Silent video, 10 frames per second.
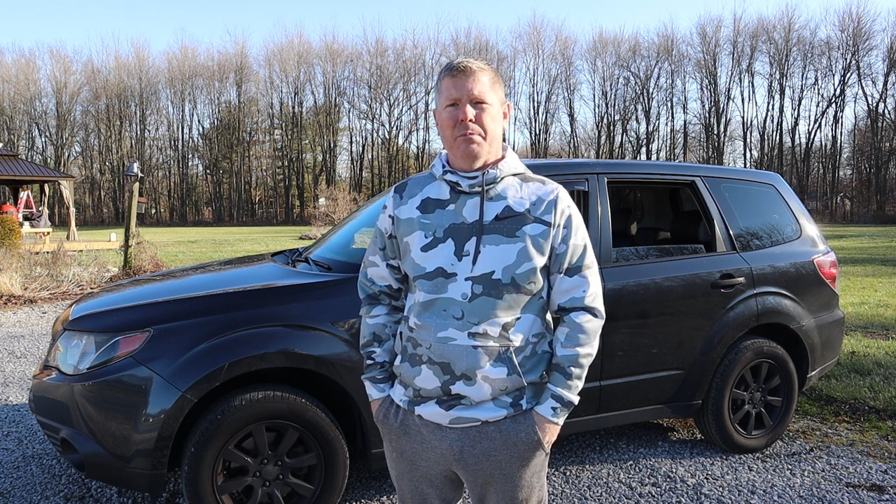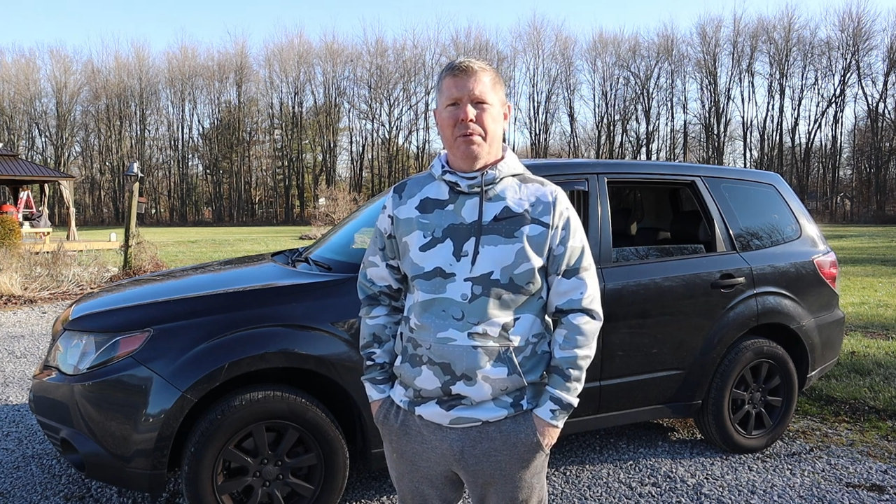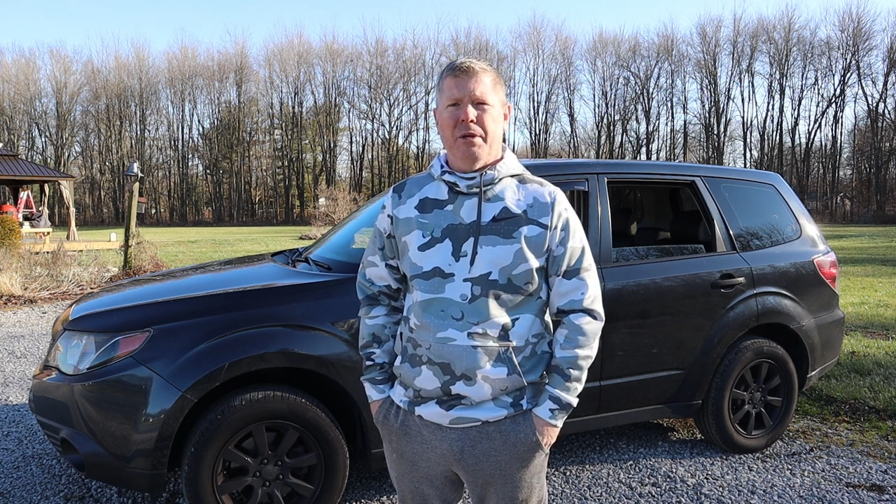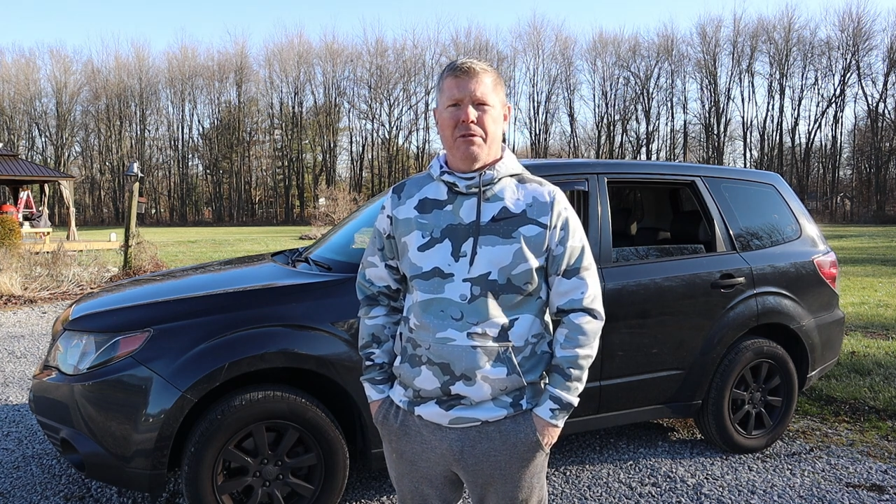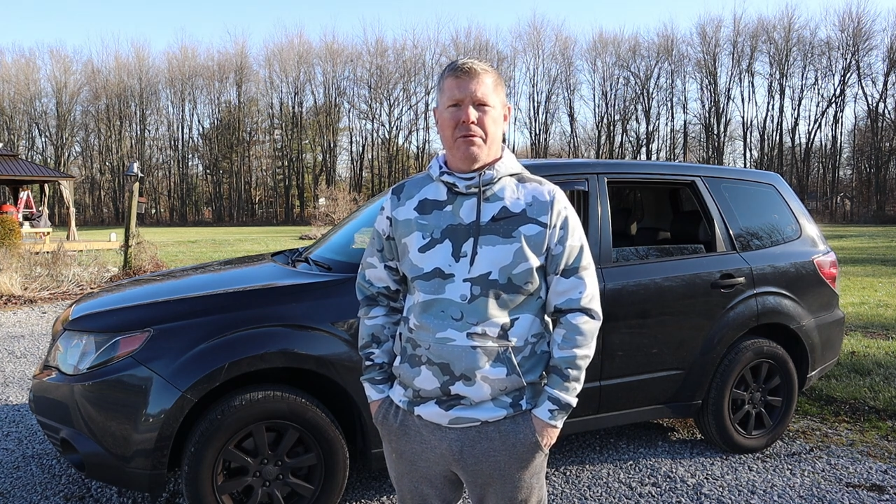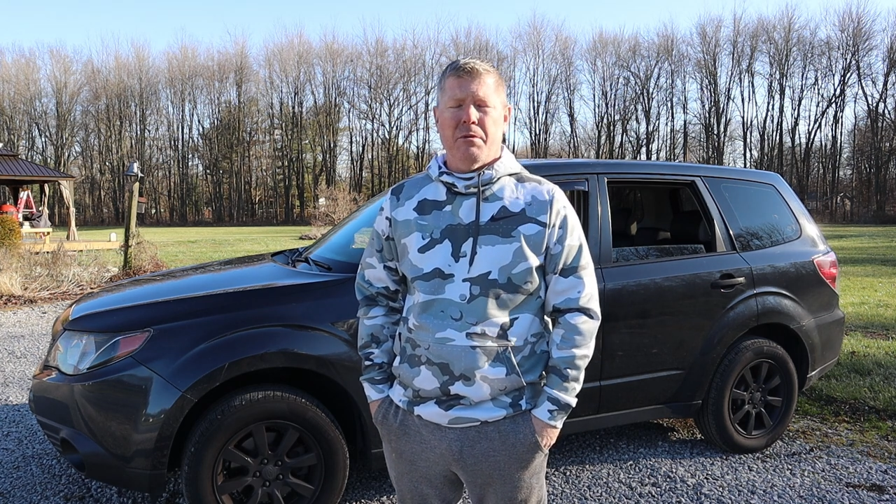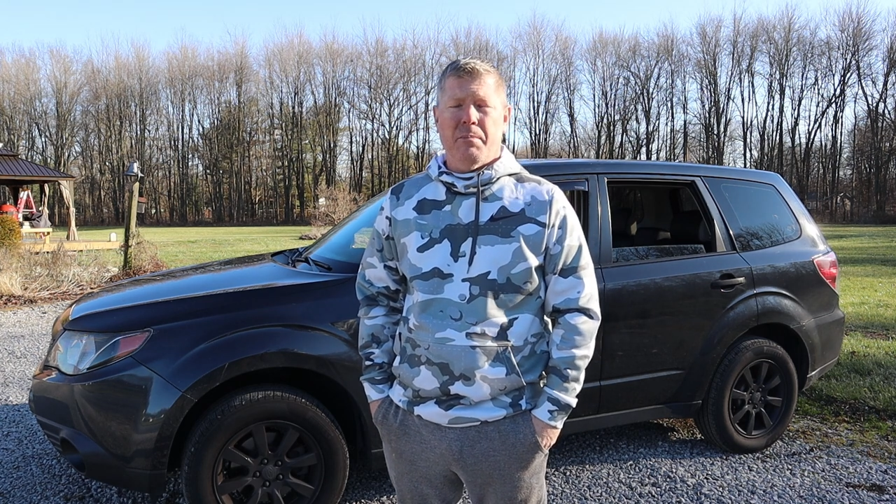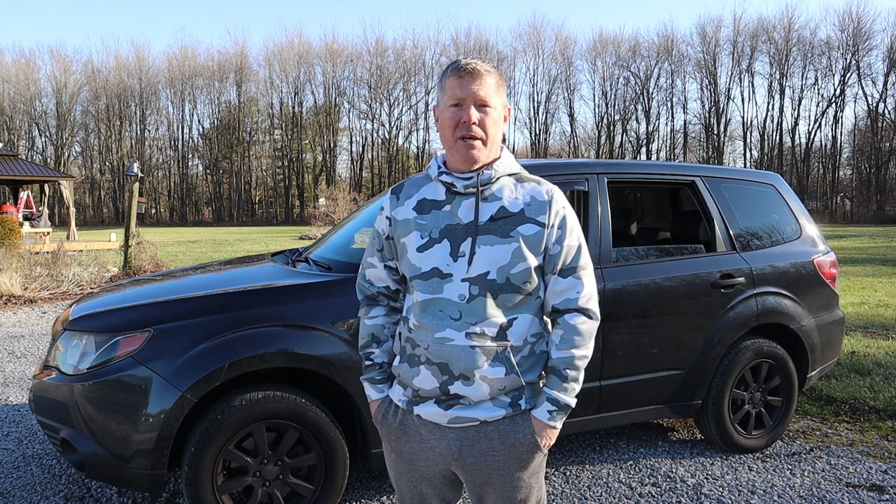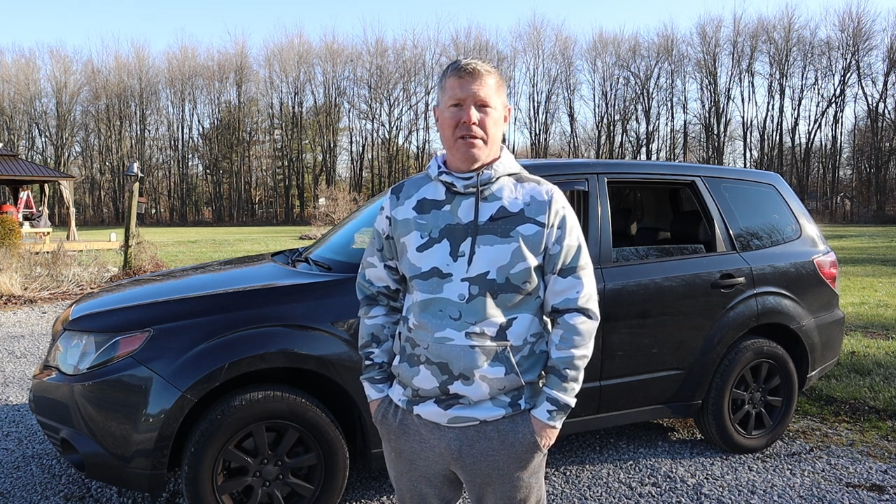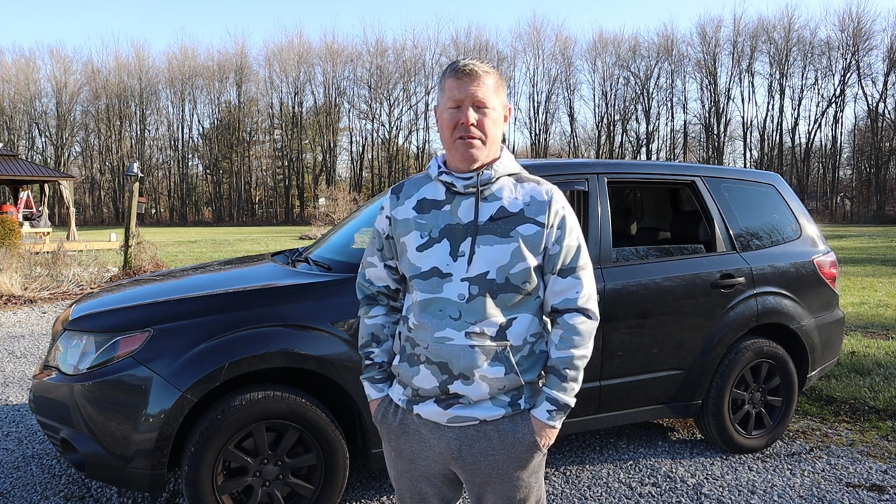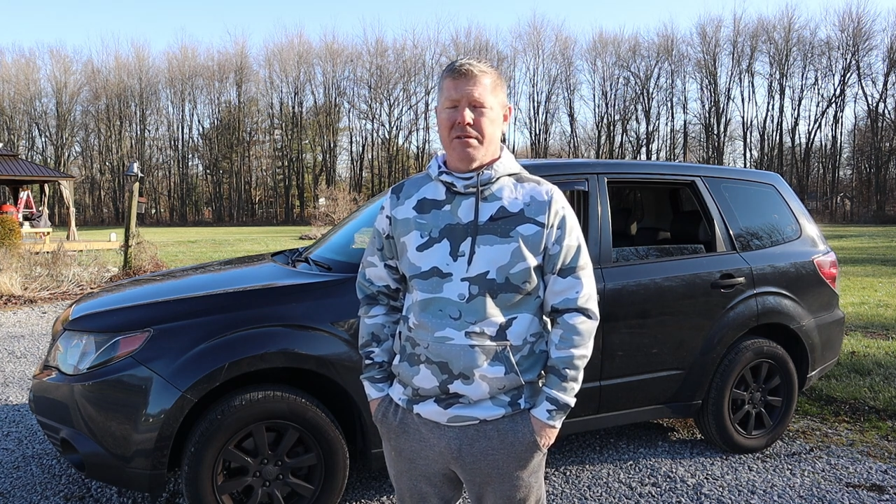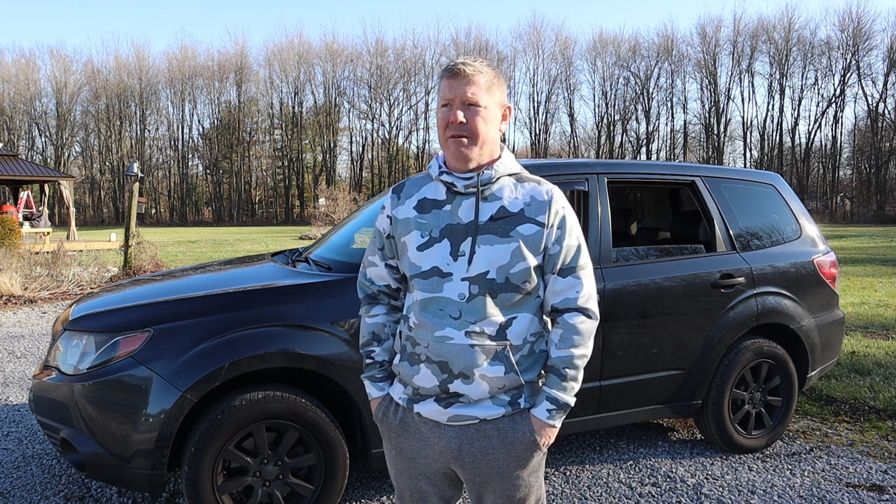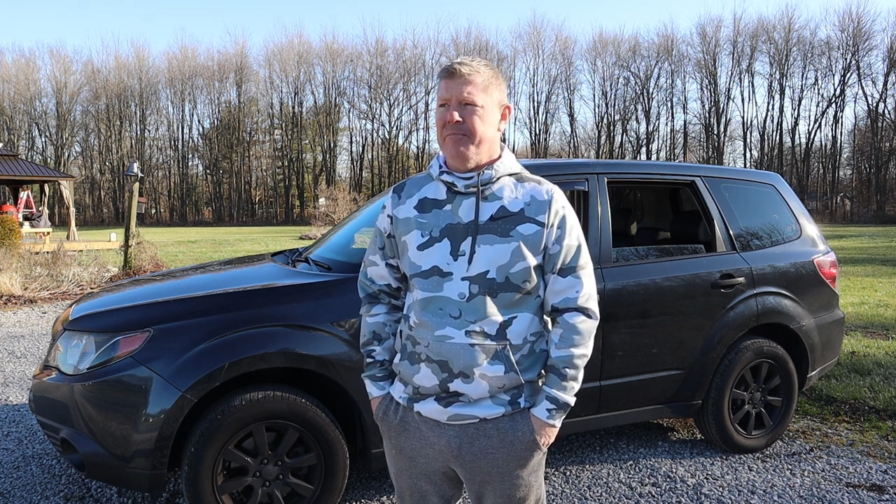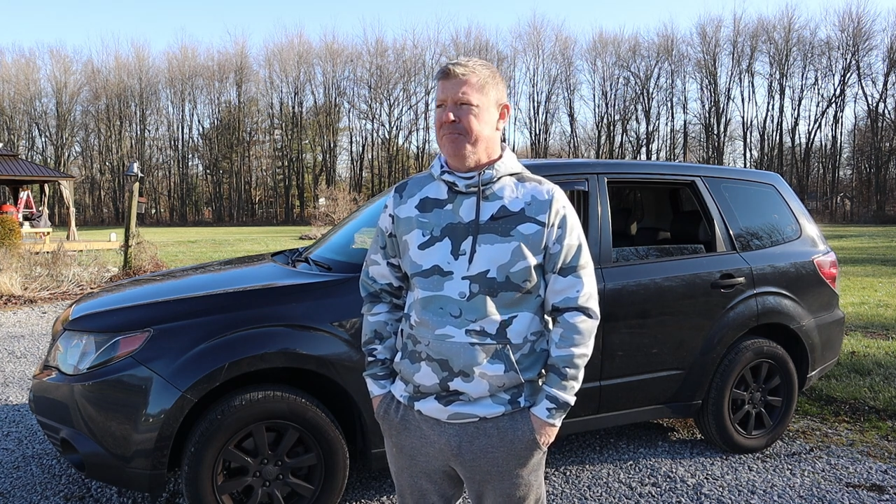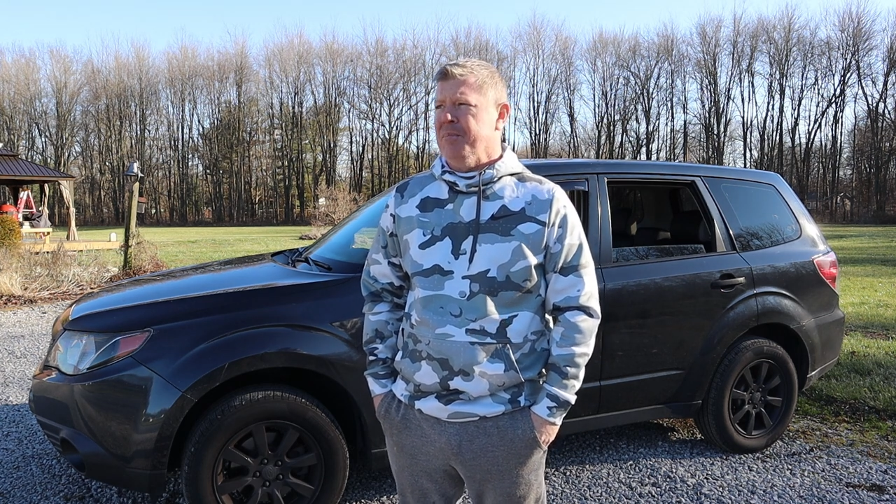to put it through the paces.